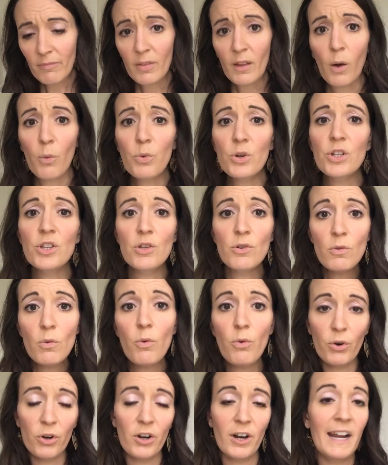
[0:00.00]
When you
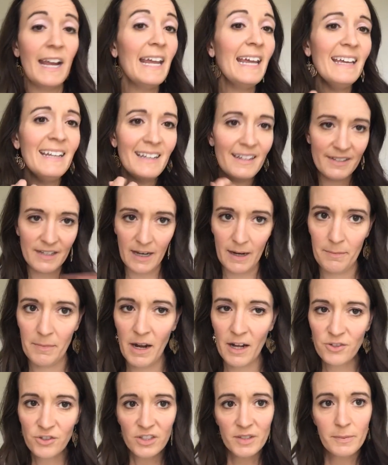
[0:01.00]
order anytime,
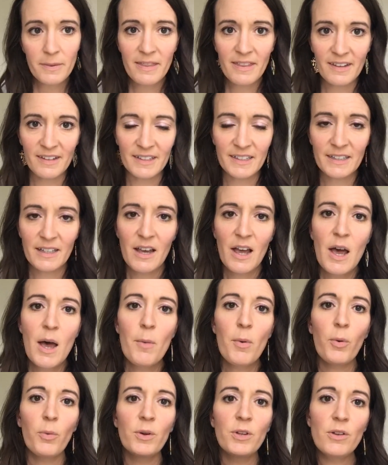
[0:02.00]
not just with this,
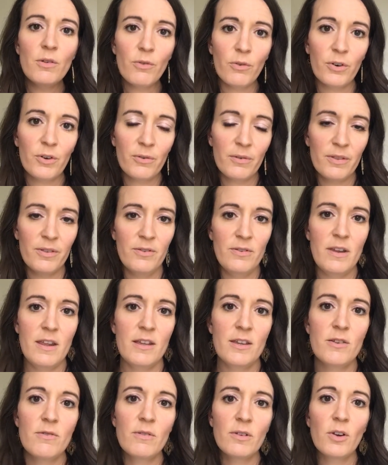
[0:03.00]
but when you order with
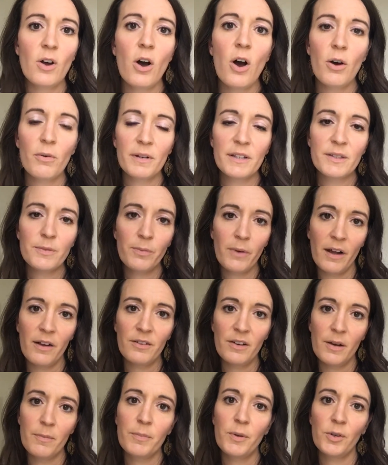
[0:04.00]
Unique, you can always
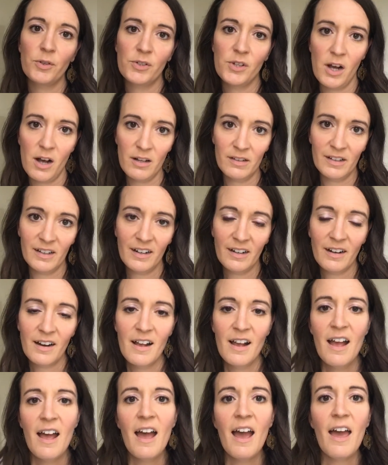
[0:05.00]
round up your dollar.
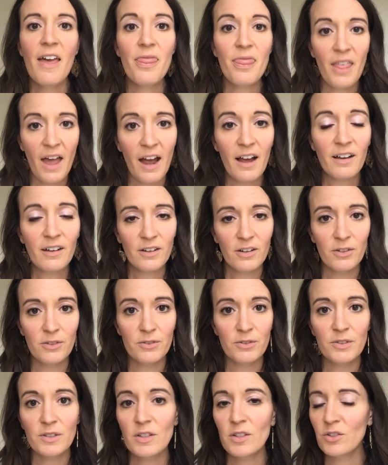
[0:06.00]
And that
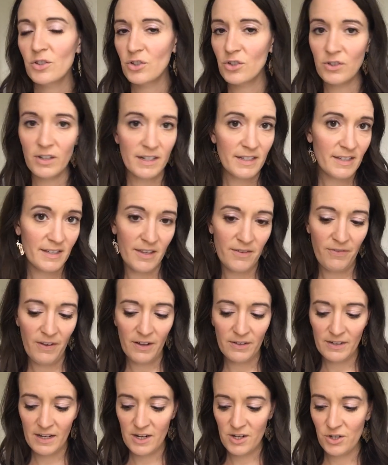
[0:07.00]
goes straight to the
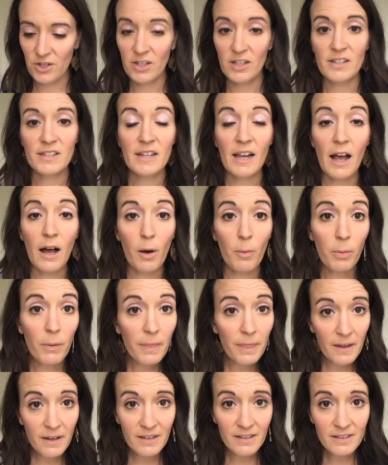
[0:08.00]
foundation to help
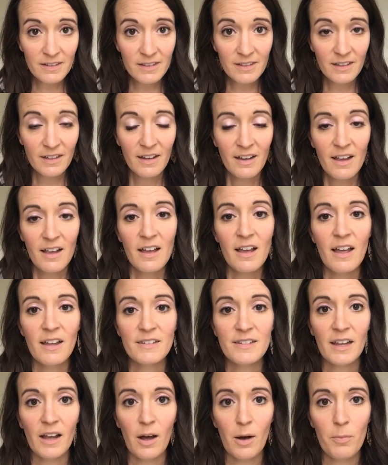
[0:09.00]
with this and
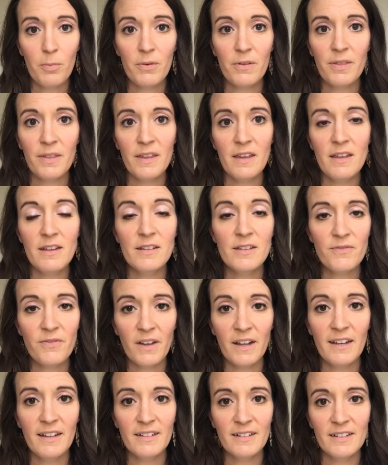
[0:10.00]
to help with the
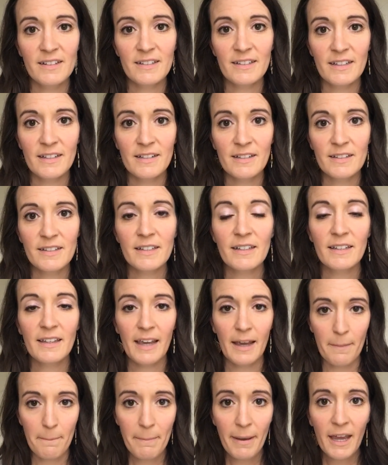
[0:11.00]
Defend Innocence
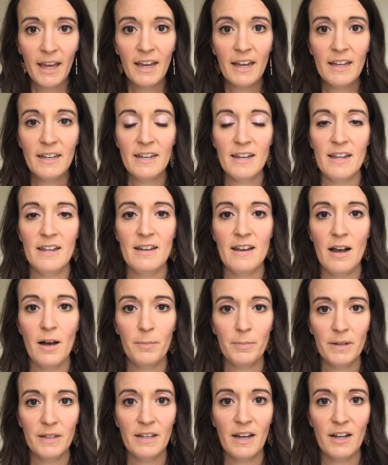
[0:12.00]
campaign and helping